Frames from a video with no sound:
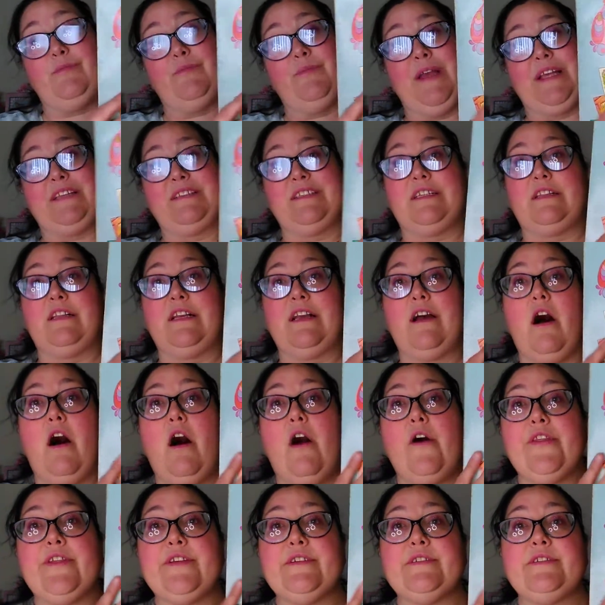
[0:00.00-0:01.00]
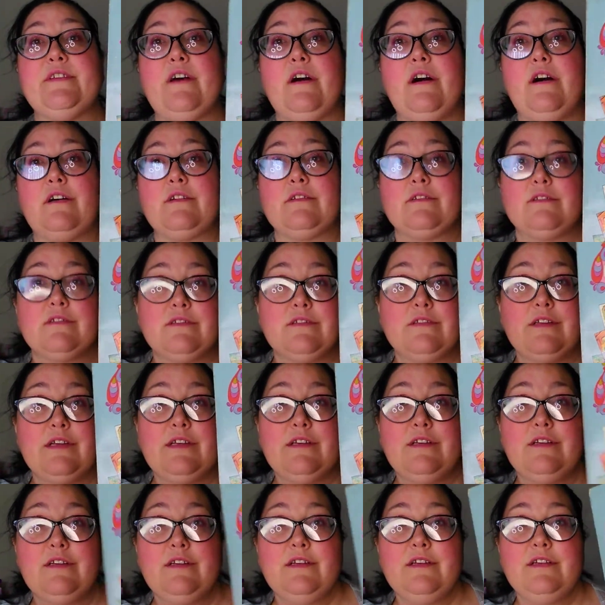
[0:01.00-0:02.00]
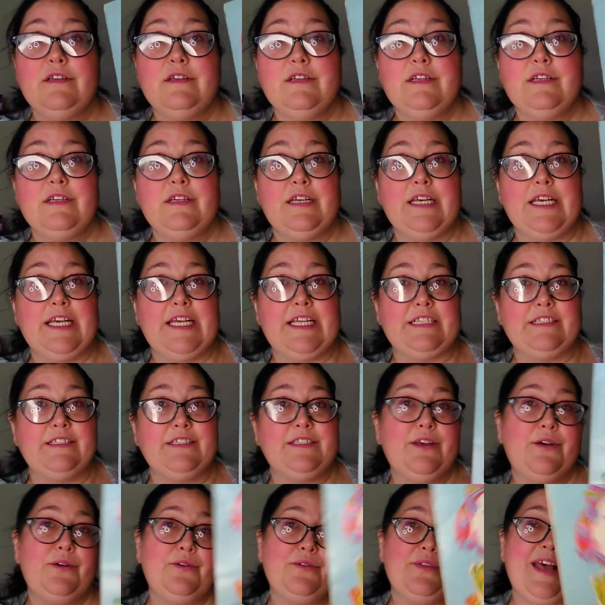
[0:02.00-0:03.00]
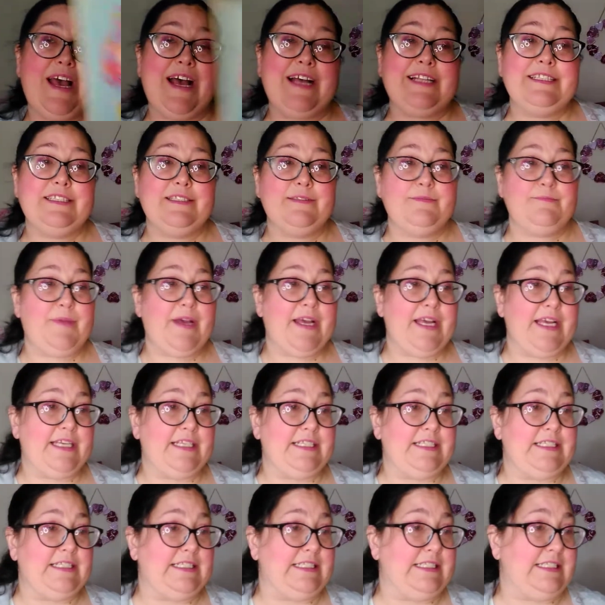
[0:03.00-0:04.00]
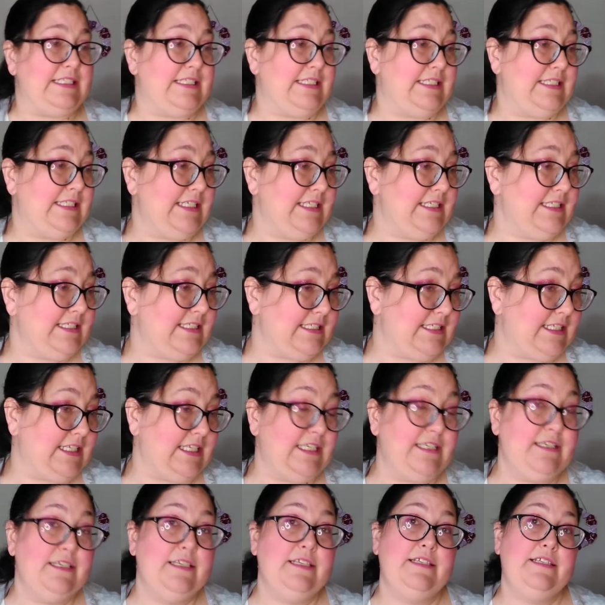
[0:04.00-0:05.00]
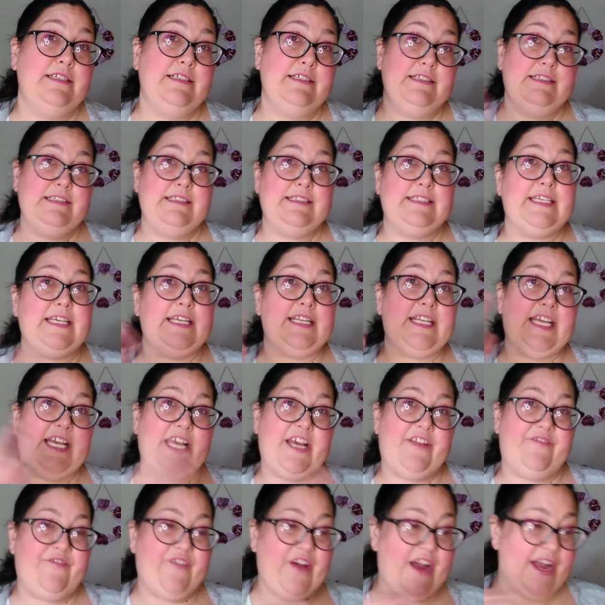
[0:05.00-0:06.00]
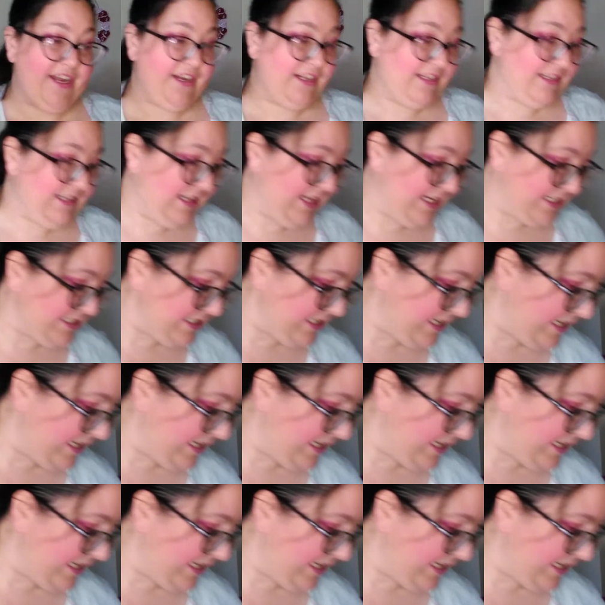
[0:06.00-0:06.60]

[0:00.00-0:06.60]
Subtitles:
basically all the songs. And so that's my Disney CD and vinyl collection.